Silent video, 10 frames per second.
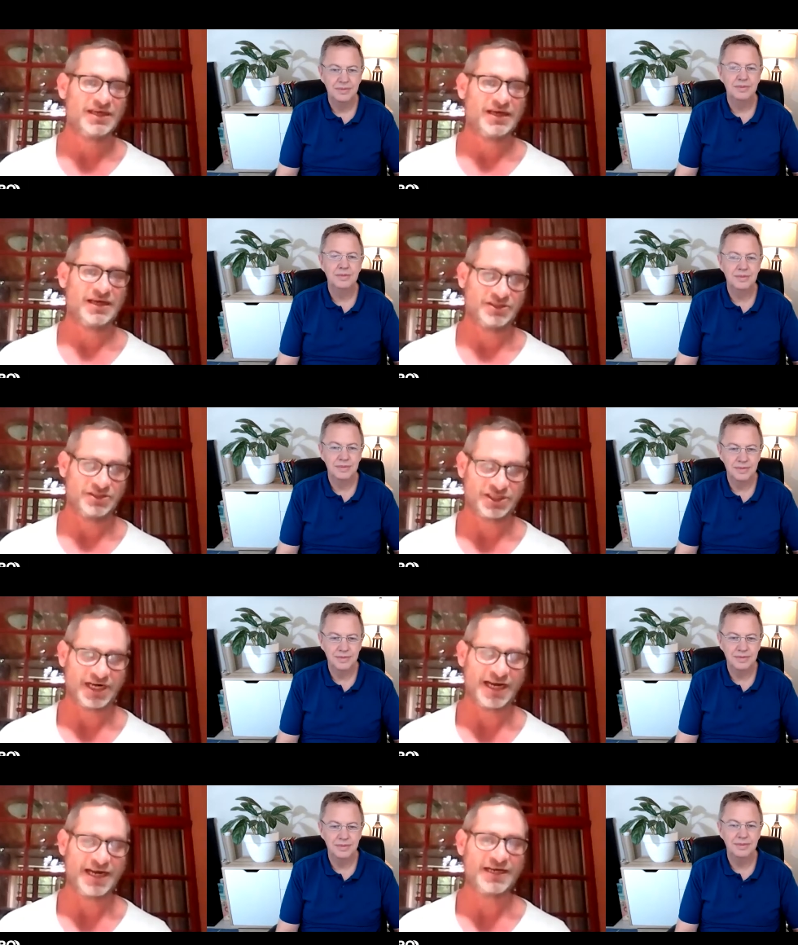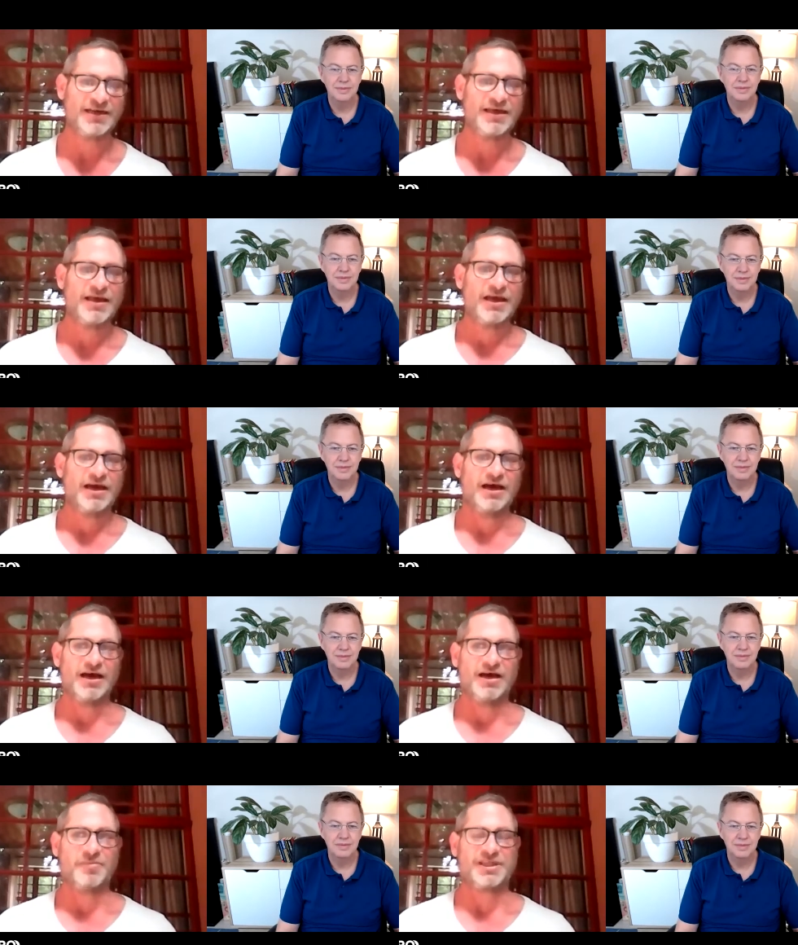Speaker 1: to train uh,
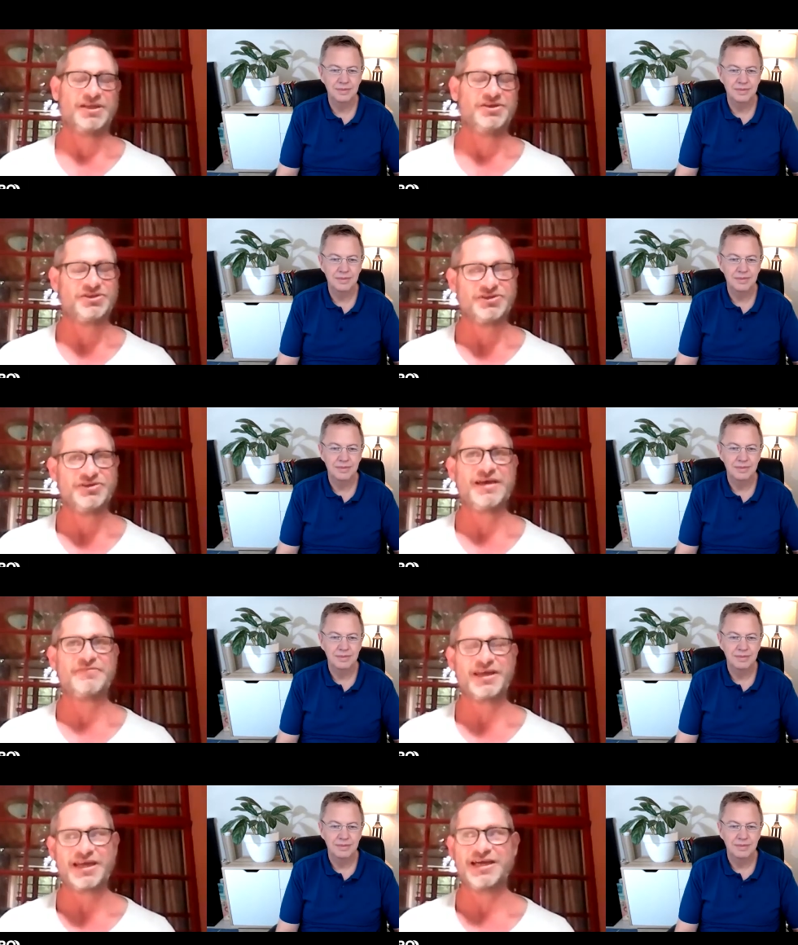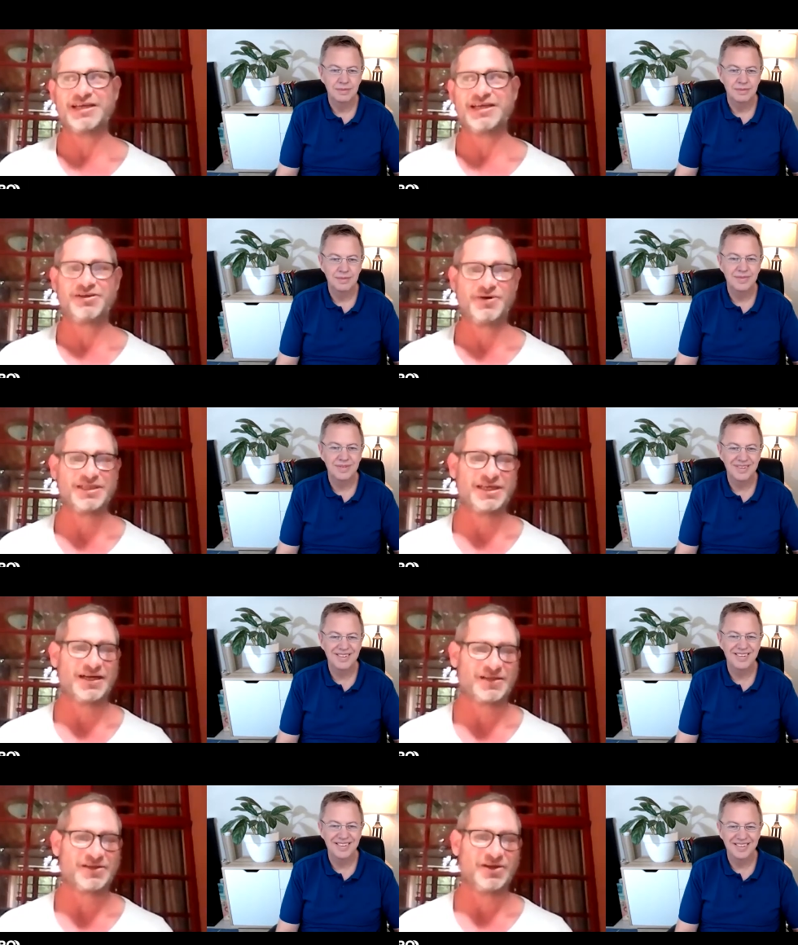but then you do have the occasional ones that
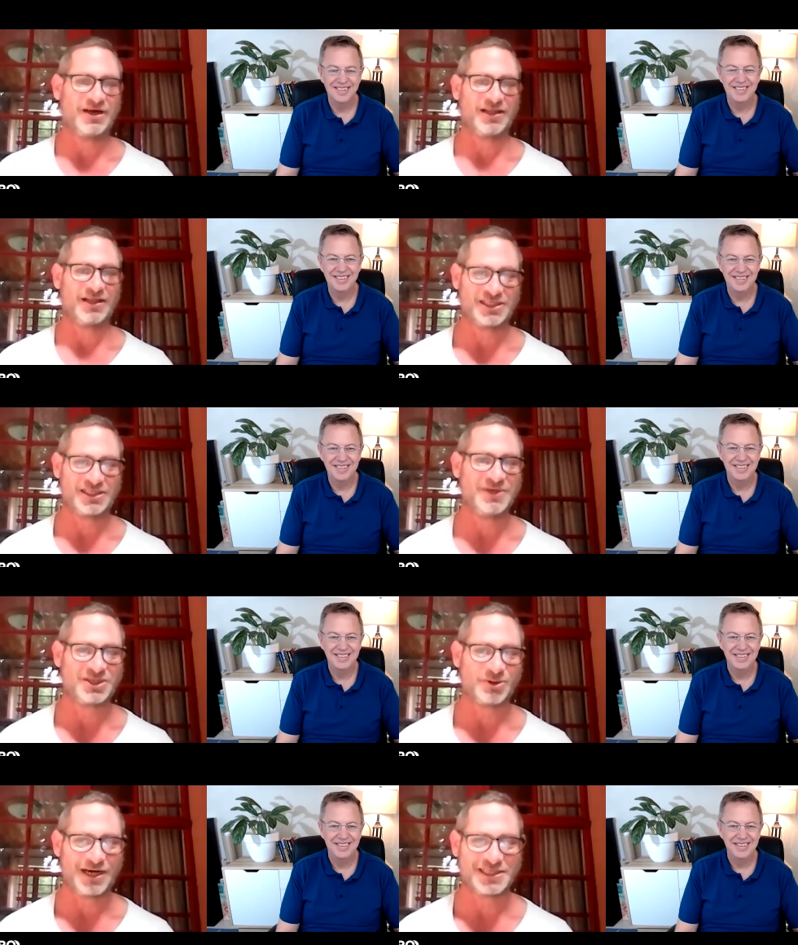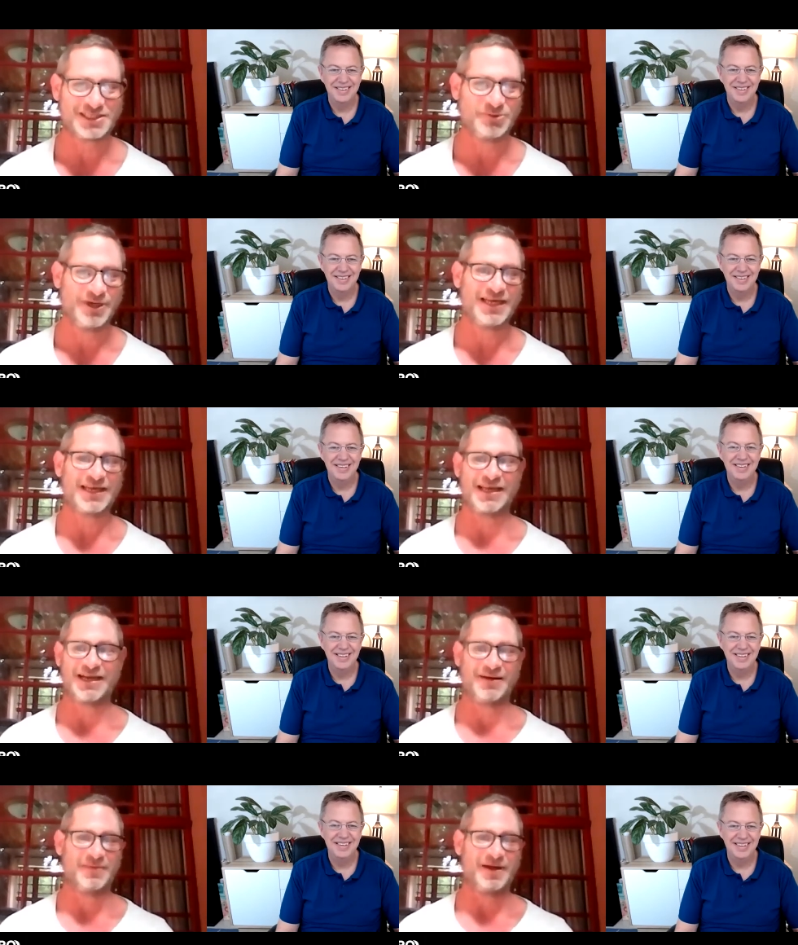you know they'll see me twice a week and i'm,
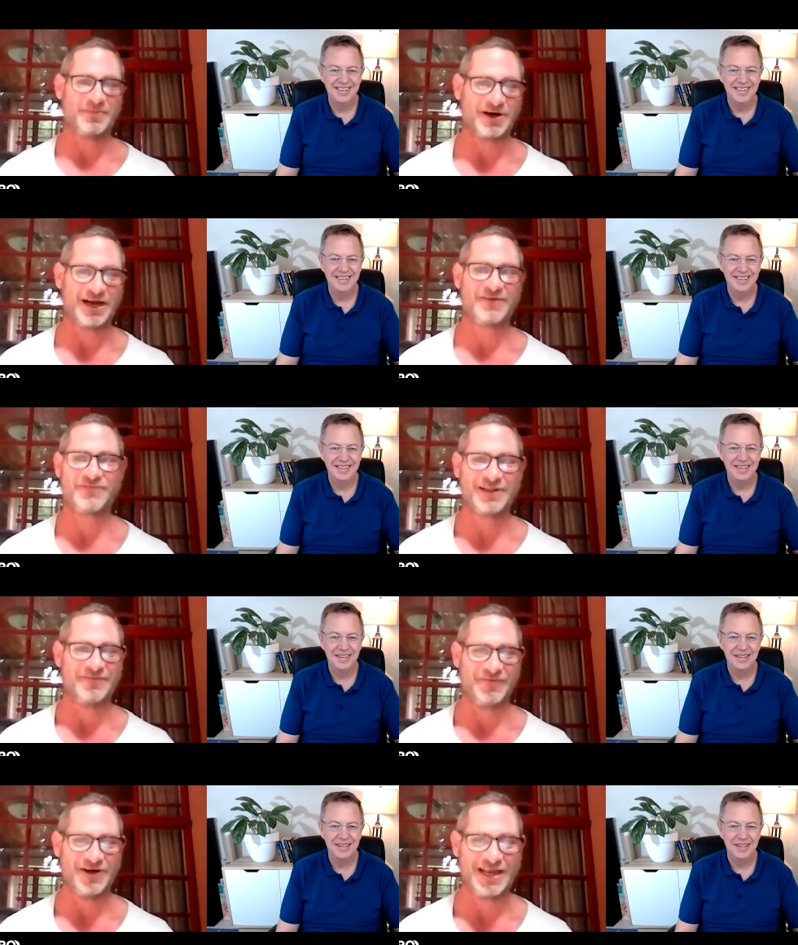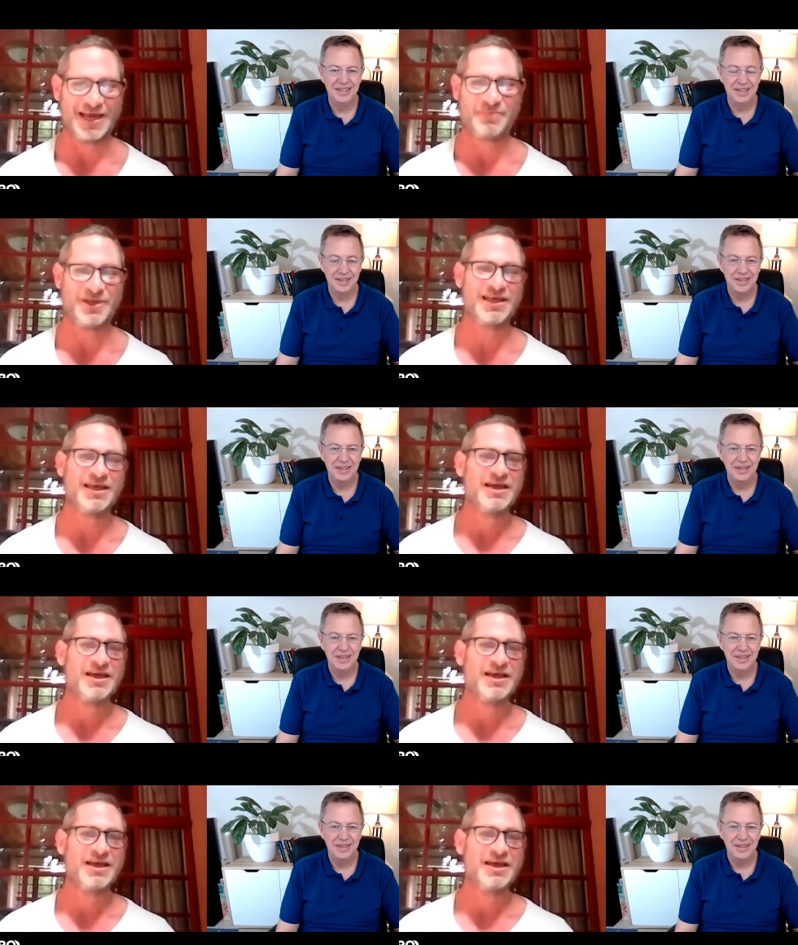I'm grateful and very happy